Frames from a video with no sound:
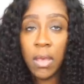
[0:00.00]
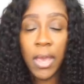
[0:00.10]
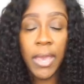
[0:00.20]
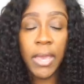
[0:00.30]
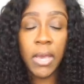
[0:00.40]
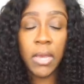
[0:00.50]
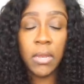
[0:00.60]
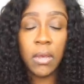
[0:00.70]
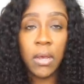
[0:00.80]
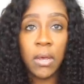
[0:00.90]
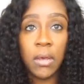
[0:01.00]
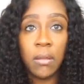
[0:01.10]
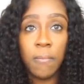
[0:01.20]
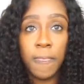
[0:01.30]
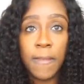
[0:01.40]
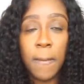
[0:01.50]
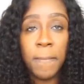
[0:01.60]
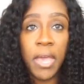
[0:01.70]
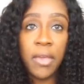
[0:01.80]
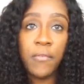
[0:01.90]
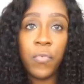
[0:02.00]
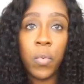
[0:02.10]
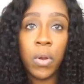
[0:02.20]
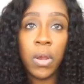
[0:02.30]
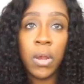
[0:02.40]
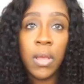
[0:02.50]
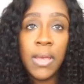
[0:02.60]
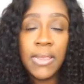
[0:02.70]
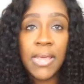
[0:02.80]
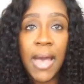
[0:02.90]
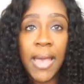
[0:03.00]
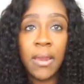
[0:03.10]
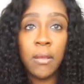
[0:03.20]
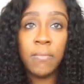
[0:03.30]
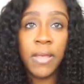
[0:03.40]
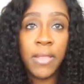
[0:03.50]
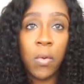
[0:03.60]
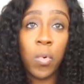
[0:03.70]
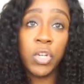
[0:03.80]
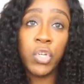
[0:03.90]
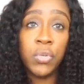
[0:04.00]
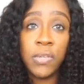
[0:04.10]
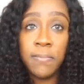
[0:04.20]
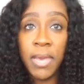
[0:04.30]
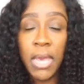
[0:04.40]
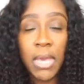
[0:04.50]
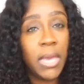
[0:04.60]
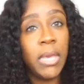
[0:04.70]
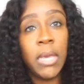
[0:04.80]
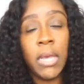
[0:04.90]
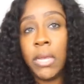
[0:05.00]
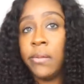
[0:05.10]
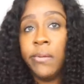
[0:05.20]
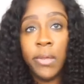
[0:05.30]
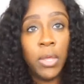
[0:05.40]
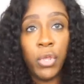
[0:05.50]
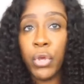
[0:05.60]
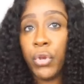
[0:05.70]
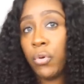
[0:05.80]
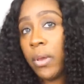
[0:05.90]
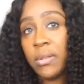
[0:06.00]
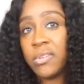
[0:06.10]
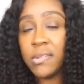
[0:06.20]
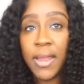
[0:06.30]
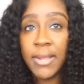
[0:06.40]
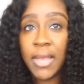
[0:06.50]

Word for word: and pay for the item that they want you to make, and you can do it just like